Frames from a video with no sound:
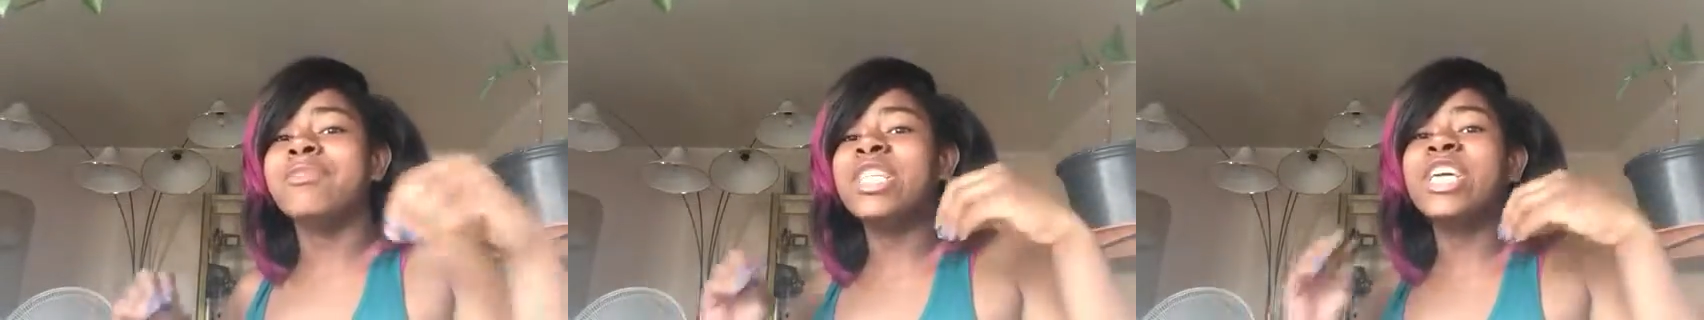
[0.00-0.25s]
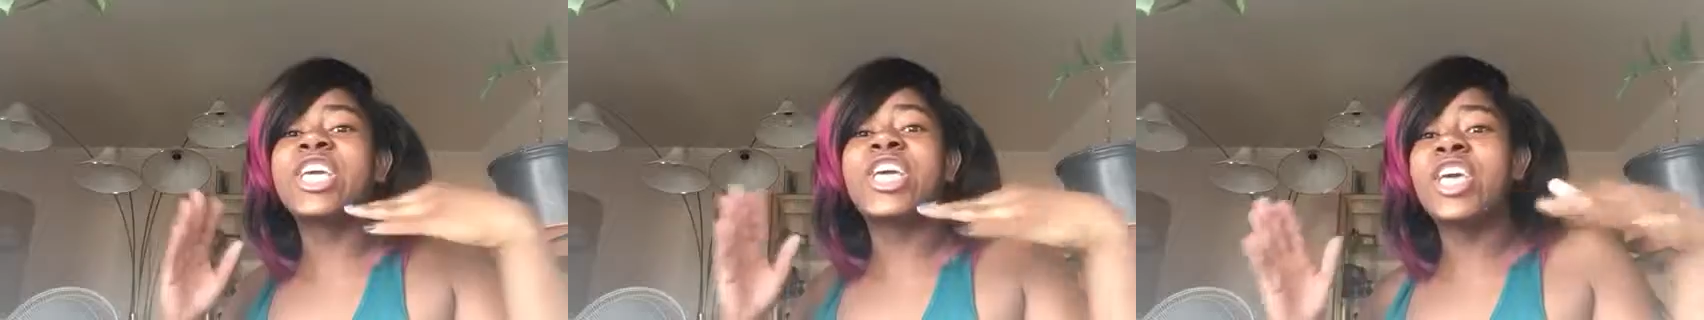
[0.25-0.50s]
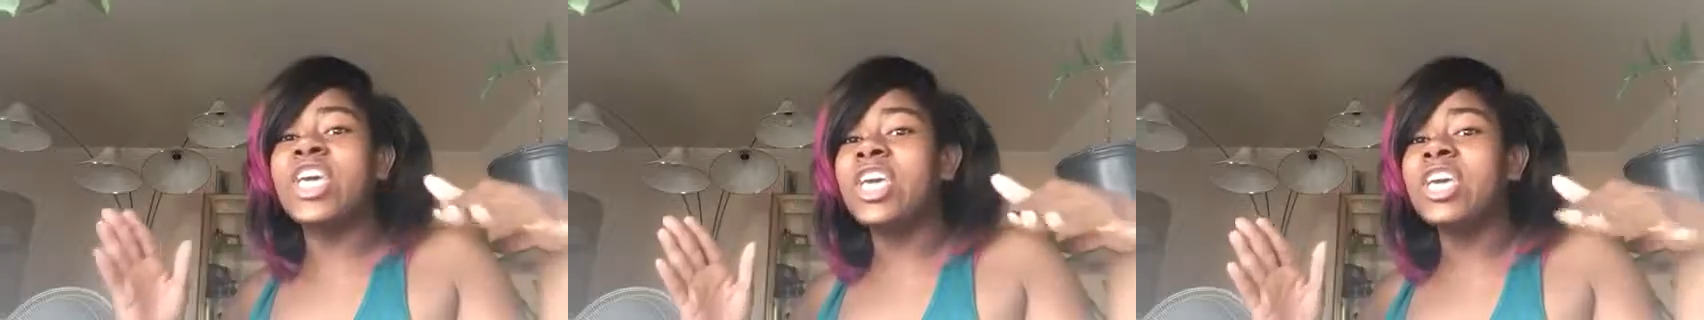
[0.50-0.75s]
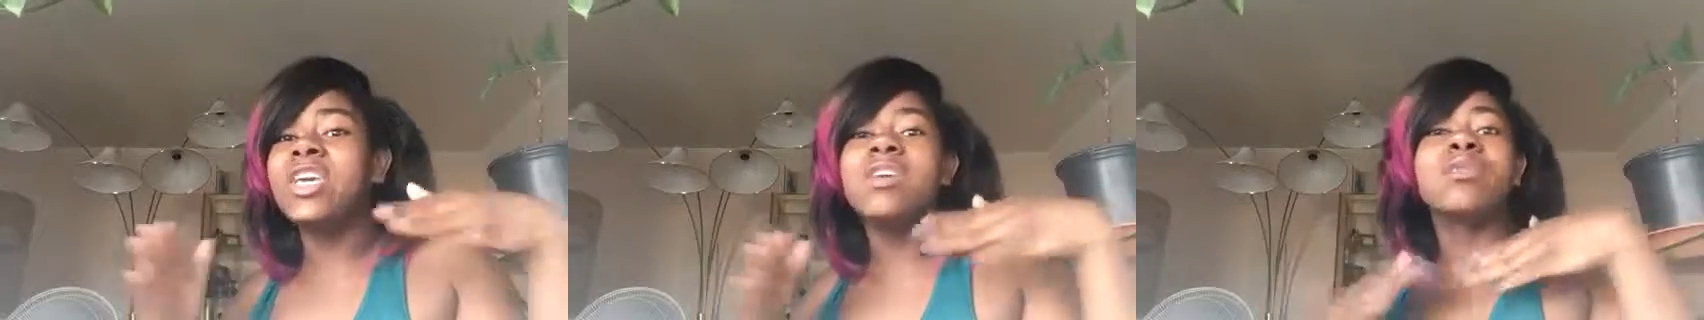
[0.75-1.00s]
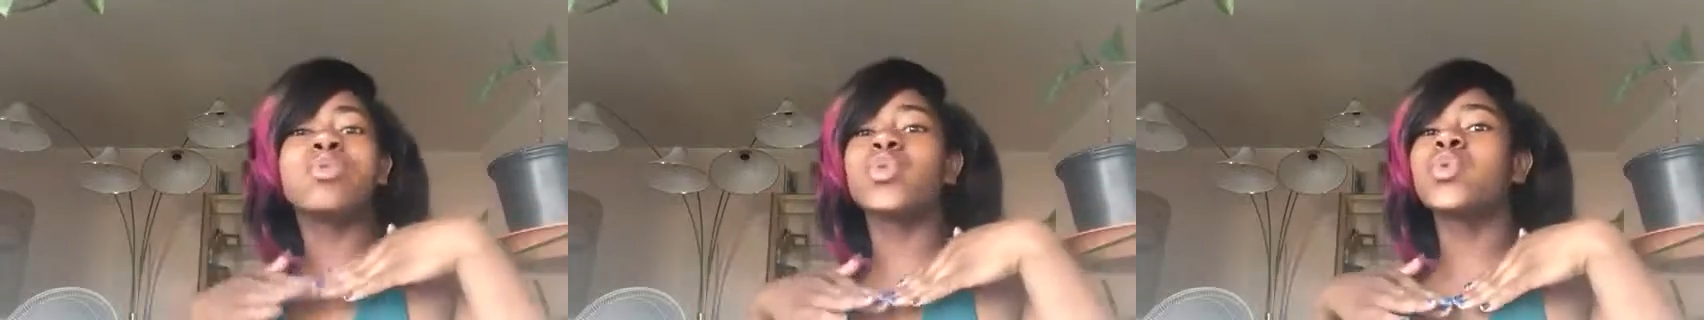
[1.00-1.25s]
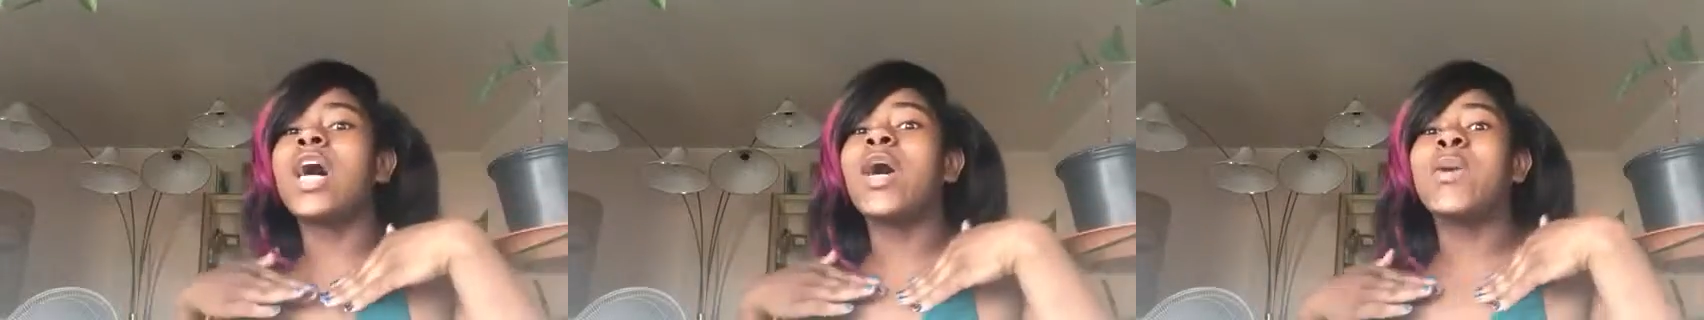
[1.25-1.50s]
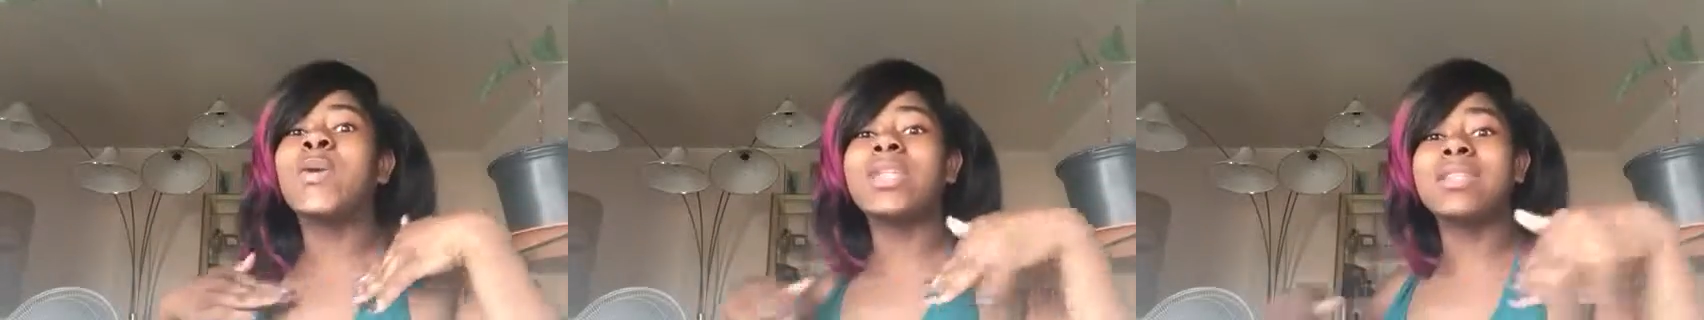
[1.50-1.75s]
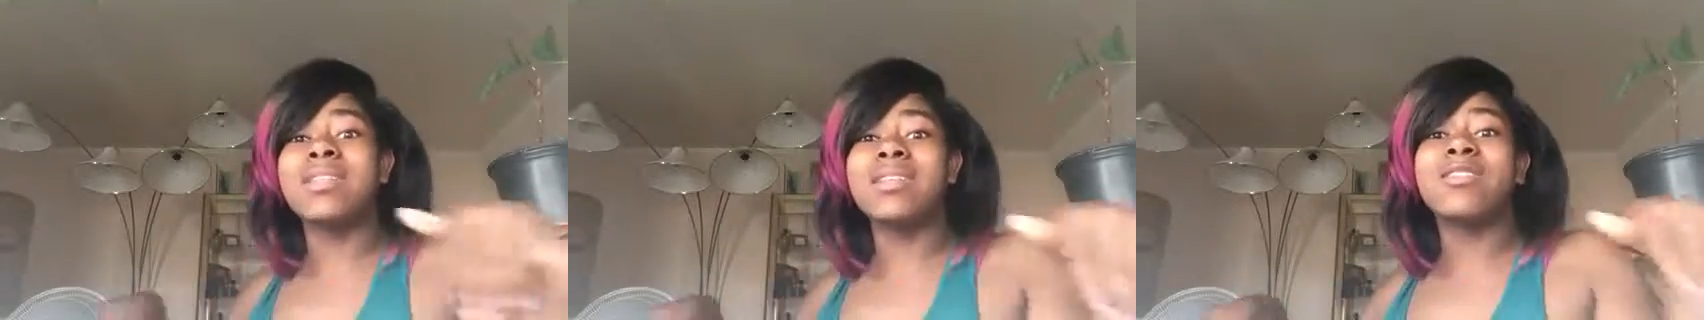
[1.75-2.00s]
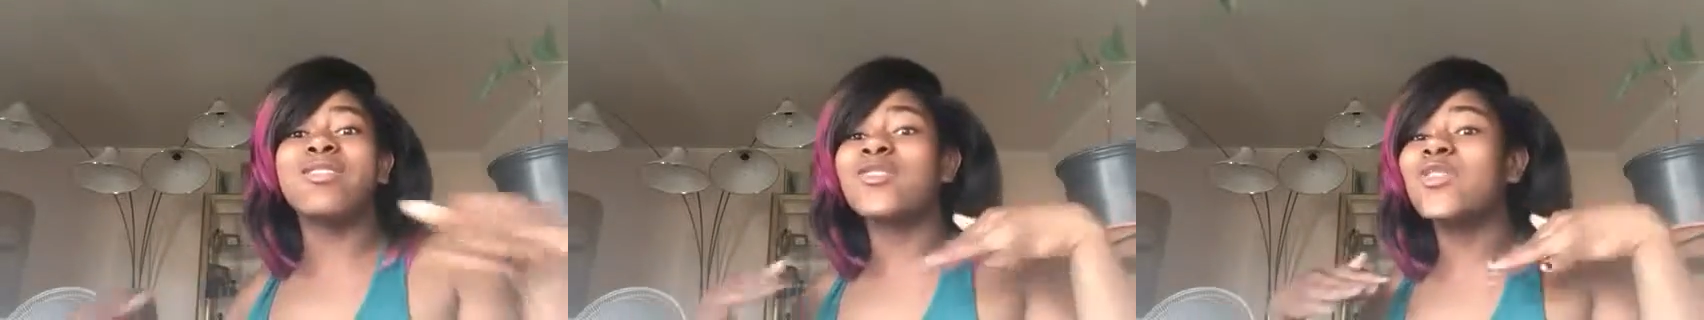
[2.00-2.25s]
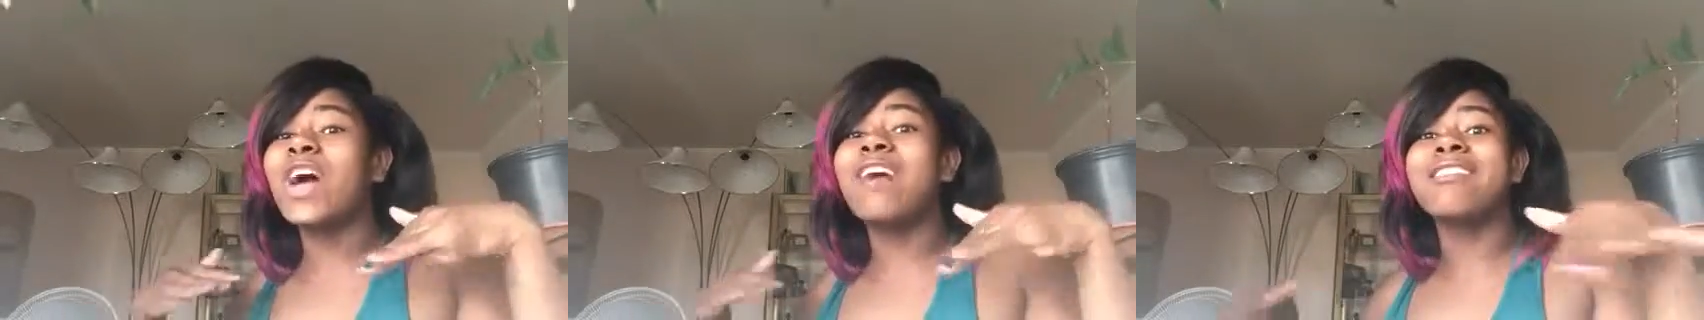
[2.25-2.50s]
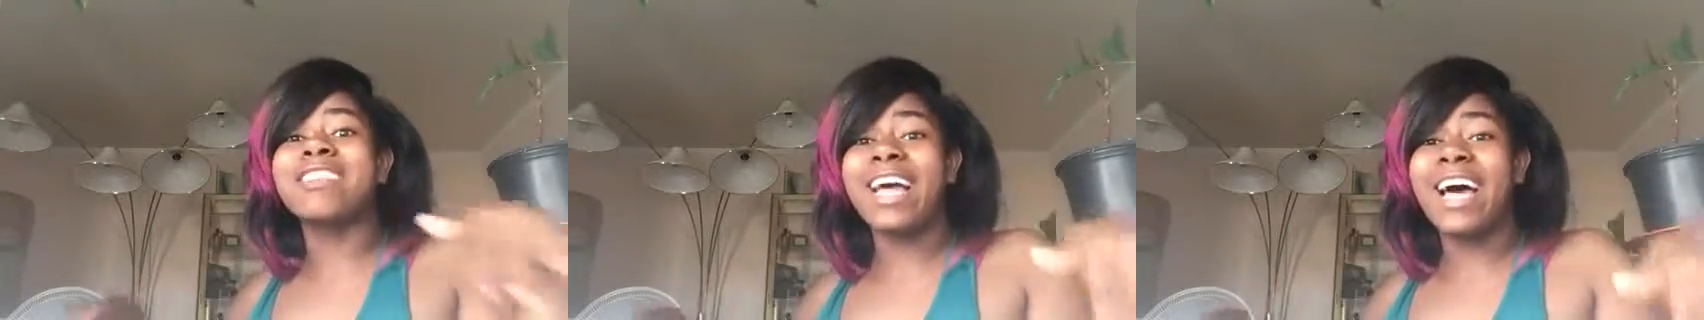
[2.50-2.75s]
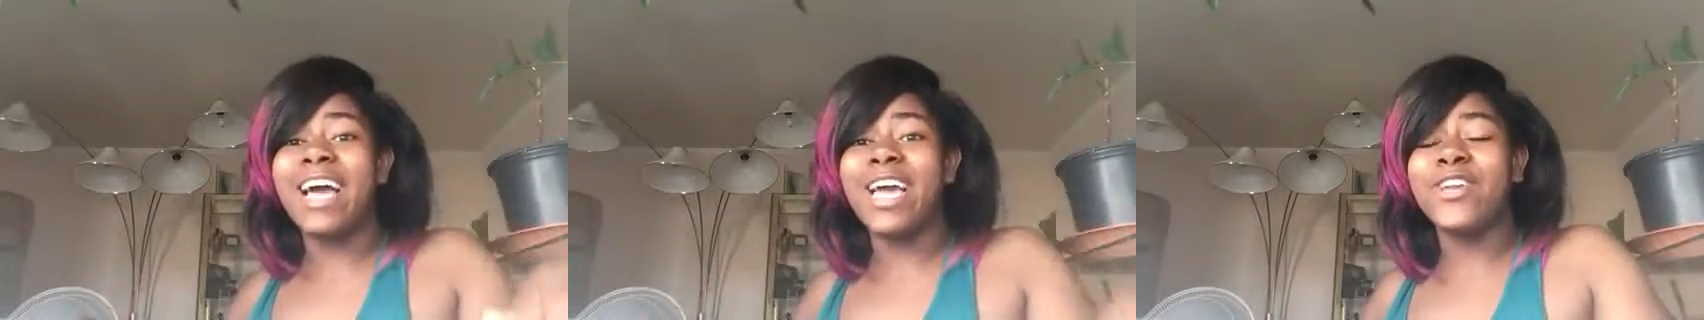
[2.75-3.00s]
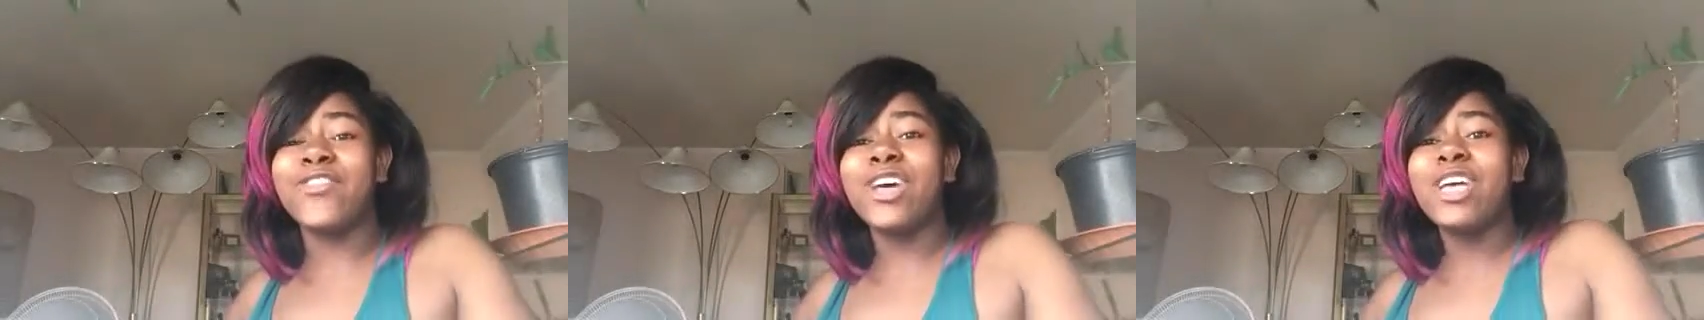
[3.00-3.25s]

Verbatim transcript: the key throughout throughout life.